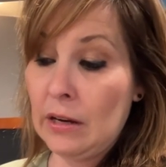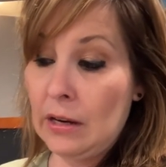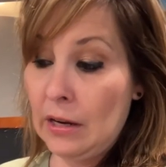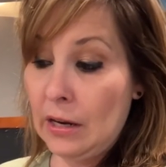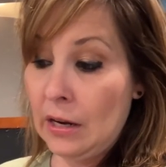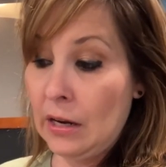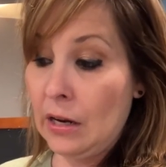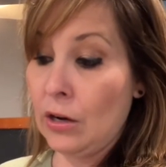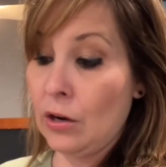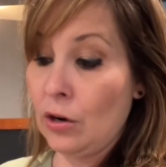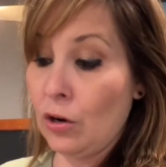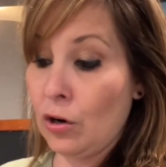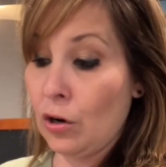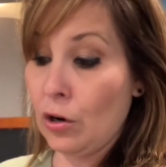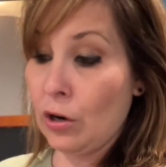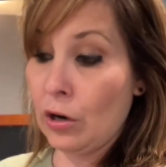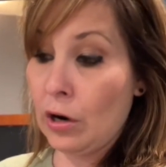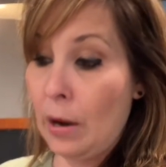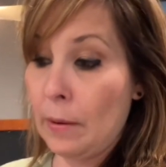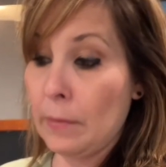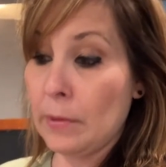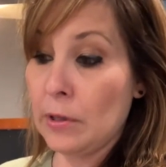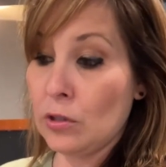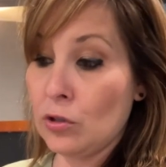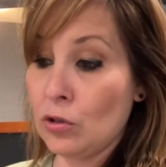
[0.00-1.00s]
in her
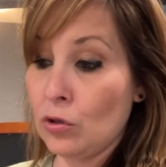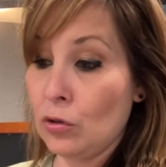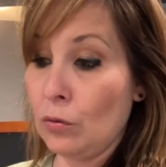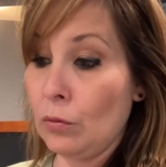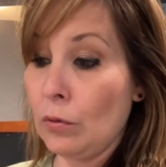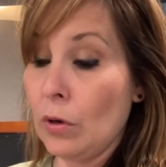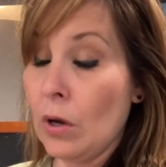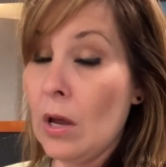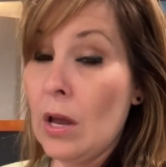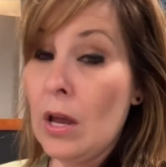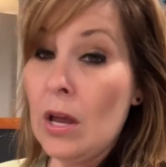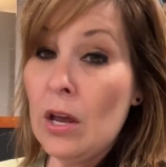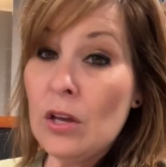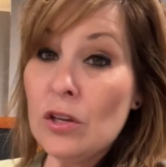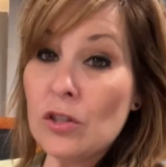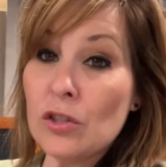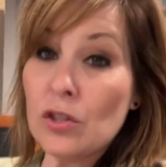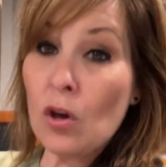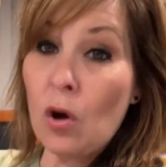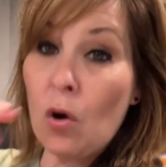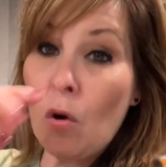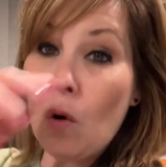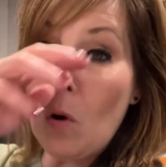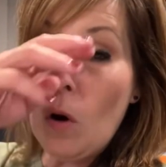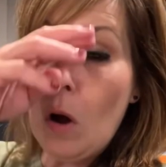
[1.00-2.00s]
cubby too.
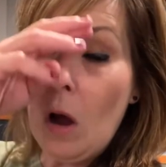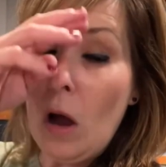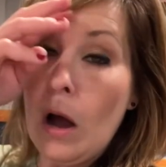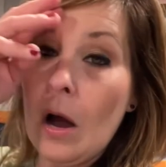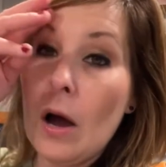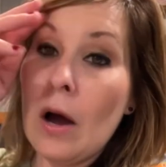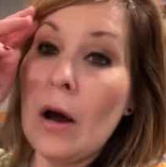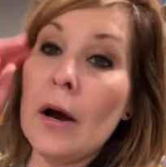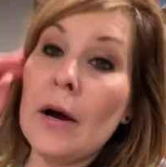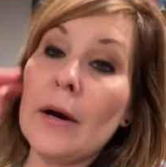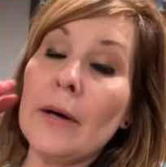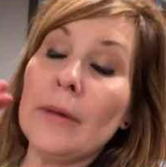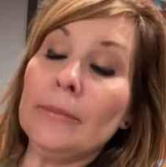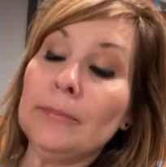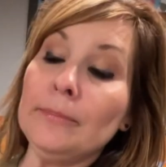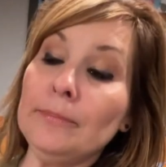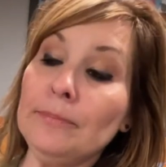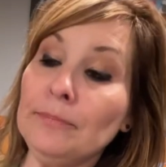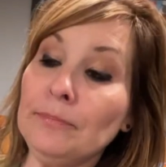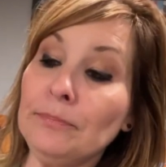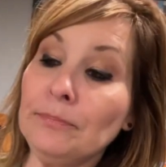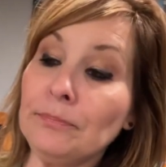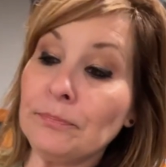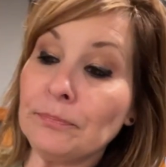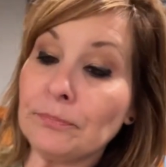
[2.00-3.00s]
So um,